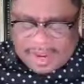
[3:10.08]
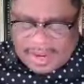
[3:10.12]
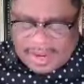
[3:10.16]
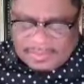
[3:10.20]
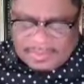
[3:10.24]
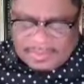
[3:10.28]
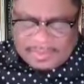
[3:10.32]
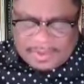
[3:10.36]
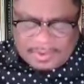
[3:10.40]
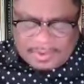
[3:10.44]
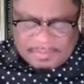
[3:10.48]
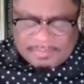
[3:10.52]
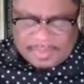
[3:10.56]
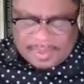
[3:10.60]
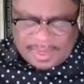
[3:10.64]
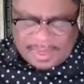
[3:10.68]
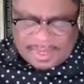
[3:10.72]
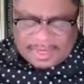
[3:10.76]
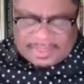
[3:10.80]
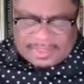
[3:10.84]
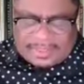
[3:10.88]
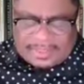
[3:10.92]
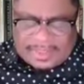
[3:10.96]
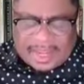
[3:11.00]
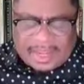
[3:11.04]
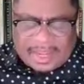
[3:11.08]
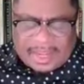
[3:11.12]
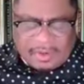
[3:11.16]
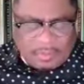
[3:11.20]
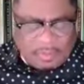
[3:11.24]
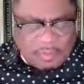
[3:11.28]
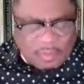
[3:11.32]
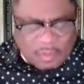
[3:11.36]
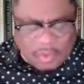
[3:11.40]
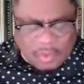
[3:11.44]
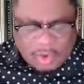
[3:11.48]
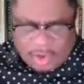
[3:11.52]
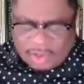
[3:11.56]
find their place,
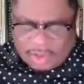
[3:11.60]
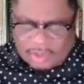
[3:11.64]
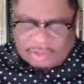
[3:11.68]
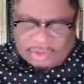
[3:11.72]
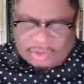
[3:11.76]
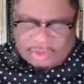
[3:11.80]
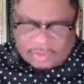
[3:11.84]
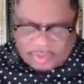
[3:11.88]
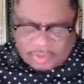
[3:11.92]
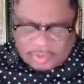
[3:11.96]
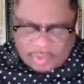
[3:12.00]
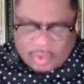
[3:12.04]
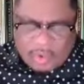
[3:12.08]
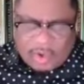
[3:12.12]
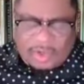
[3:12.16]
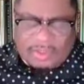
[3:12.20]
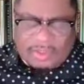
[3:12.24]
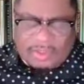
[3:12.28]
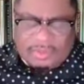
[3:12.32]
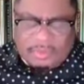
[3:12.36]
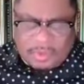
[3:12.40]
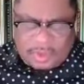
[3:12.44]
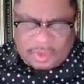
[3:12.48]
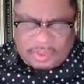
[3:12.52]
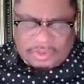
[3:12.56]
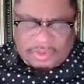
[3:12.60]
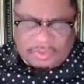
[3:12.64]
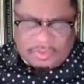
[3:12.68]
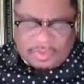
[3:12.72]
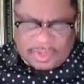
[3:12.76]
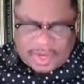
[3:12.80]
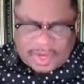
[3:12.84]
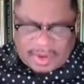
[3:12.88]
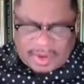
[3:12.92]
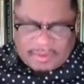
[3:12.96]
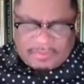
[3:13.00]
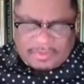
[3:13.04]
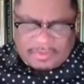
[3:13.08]
and work towards what you
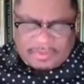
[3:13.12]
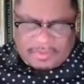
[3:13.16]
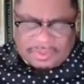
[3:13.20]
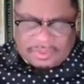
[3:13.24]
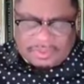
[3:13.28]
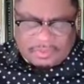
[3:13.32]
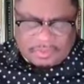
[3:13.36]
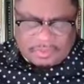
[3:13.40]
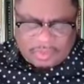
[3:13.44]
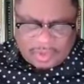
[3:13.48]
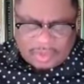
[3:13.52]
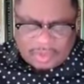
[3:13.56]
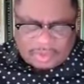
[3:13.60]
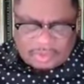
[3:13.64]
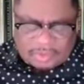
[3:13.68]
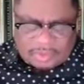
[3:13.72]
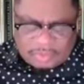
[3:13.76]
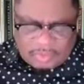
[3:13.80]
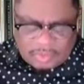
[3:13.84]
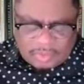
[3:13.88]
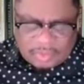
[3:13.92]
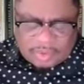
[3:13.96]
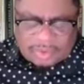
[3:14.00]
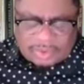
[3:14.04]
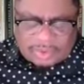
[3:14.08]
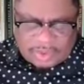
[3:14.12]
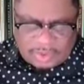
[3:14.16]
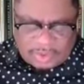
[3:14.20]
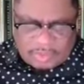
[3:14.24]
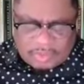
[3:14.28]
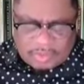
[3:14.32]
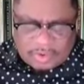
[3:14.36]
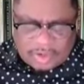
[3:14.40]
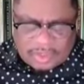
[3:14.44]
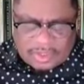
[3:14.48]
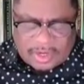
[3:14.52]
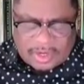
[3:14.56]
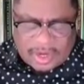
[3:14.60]
would have us to work towards,
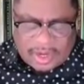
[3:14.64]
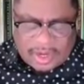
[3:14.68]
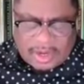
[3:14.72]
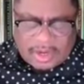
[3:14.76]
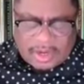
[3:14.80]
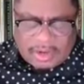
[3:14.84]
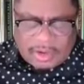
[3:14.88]
Lord,